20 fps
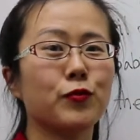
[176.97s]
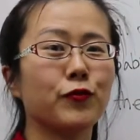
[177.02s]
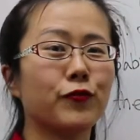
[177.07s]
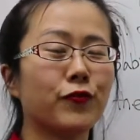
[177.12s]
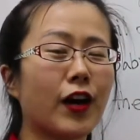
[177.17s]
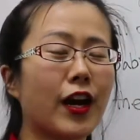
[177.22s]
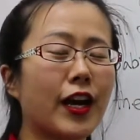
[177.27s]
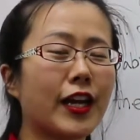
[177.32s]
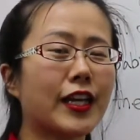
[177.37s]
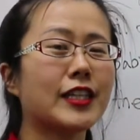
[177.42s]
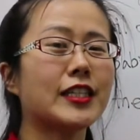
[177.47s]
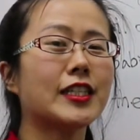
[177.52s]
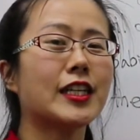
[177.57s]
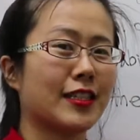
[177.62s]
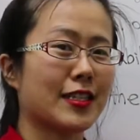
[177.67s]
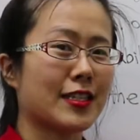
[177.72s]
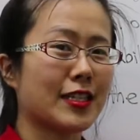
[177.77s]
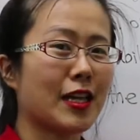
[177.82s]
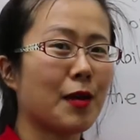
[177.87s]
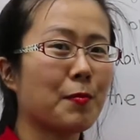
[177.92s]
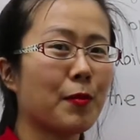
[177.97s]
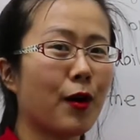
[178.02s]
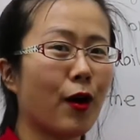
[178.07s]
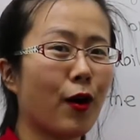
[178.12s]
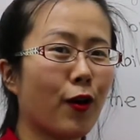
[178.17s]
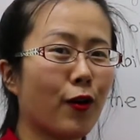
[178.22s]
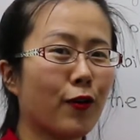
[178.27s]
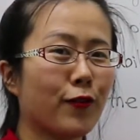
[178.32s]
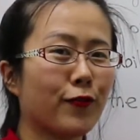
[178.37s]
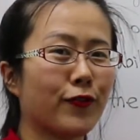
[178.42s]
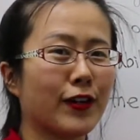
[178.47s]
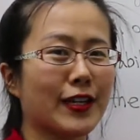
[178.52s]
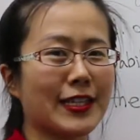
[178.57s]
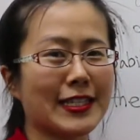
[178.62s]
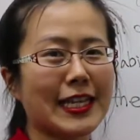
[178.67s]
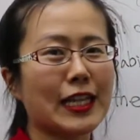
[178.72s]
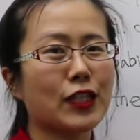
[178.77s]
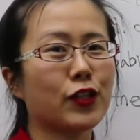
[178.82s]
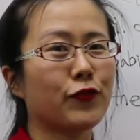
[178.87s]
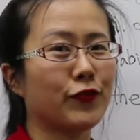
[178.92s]
to find the sum of a
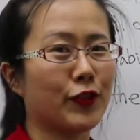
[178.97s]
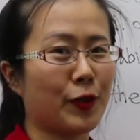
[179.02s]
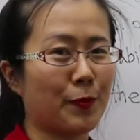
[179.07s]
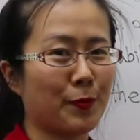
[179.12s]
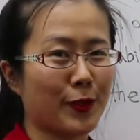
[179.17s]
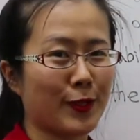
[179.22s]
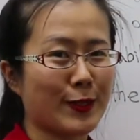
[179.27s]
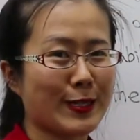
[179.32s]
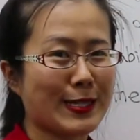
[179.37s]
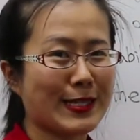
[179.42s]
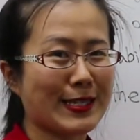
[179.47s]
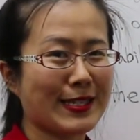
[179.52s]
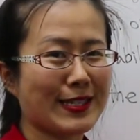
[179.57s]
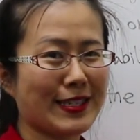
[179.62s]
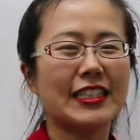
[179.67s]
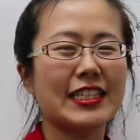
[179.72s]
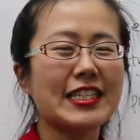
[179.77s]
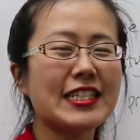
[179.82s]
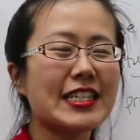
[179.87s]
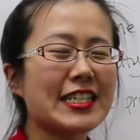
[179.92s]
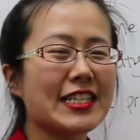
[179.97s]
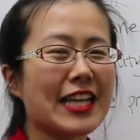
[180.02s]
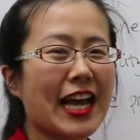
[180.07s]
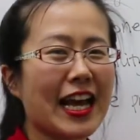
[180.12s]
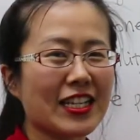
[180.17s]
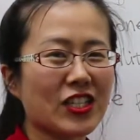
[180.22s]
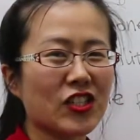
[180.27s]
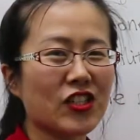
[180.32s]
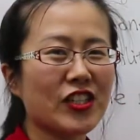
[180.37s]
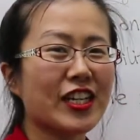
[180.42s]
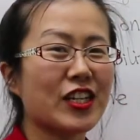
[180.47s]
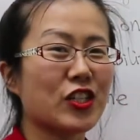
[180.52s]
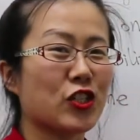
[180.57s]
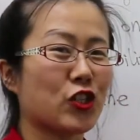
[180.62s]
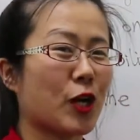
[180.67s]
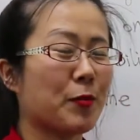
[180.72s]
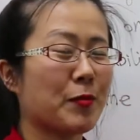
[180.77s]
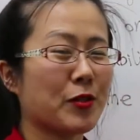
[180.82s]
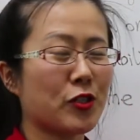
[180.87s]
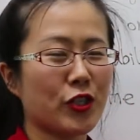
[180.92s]
set of numbers. This is actually a
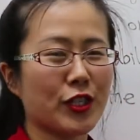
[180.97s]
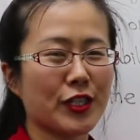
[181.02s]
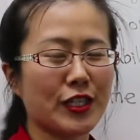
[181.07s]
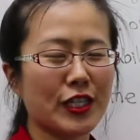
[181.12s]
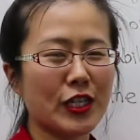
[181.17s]
geometric